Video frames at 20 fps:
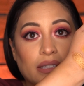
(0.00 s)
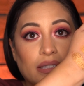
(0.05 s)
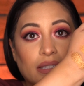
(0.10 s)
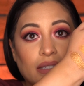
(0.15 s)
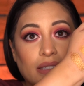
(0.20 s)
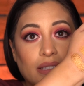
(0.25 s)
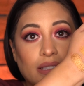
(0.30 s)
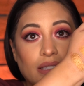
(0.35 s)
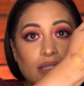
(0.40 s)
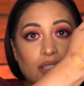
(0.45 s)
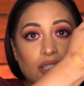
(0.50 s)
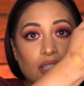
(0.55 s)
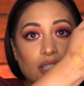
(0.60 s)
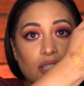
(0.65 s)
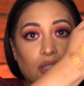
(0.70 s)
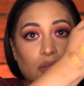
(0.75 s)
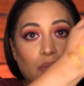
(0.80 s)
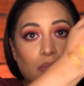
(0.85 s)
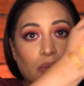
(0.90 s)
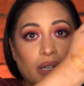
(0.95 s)
This is the
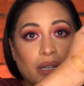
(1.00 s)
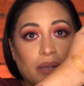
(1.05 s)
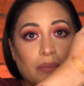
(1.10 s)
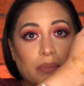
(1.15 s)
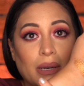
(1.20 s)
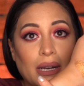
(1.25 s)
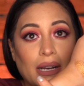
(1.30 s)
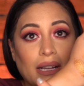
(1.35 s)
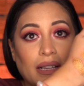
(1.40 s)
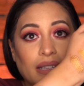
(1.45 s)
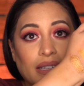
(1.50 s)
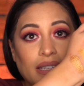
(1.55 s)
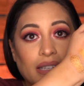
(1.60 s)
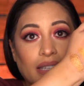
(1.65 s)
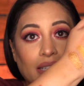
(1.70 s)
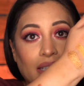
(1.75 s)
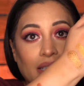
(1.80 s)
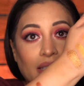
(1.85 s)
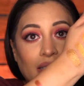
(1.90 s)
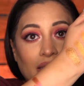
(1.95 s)
Gingerbread
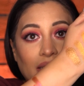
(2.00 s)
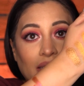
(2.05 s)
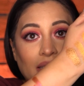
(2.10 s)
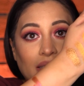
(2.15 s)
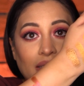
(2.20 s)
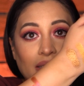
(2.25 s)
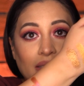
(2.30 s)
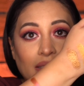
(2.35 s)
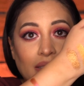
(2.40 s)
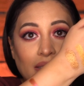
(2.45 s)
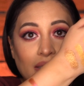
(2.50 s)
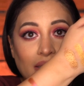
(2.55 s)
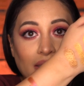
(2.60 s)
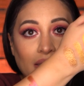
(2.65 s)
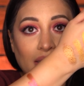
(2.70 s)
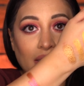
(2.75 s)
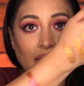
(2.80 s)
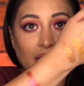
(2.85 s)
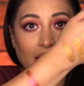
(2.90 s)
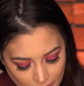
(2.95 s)
palette.
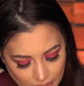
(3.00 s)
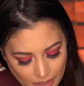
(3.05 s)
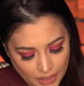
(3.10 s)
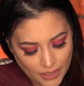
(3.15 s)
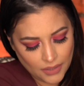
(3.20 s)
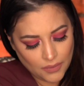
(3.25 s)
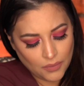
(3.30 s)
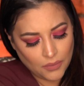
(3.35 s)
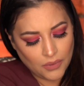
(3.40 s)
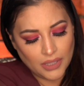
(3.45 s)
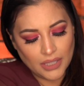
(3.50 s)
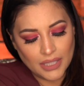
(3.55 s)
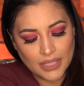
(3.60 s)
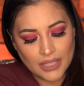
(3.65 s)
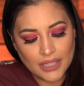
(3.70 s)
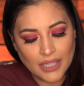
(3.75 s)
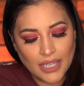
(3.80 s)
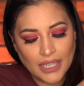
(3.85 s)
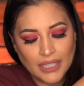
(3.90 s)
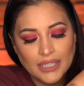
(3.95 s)
This one
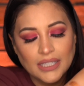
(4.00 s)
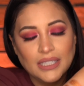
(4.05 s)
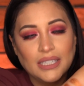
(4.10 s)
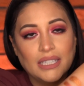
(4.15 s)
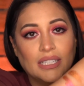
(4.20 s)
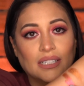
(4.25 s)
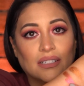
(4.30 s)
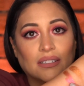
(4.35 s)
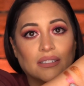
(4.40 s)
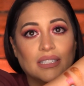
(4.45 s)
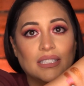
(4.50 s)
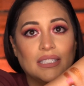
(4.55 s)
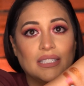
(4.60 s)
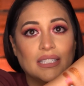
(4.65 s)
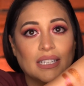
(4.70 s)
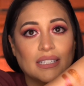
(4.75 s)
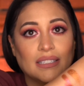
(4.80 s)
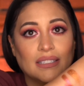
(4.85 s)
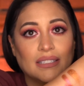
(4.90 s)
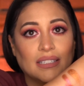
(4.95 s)
is like an
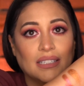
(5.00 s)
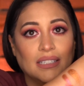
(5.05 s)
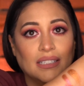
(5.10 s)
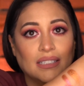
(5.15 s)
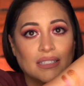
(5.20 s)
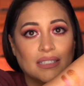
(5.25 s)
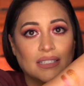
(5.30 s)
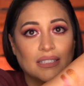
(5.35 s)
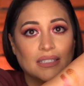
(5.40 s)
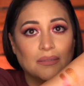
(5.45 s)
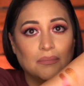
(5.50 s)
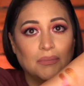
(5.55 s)
iridescent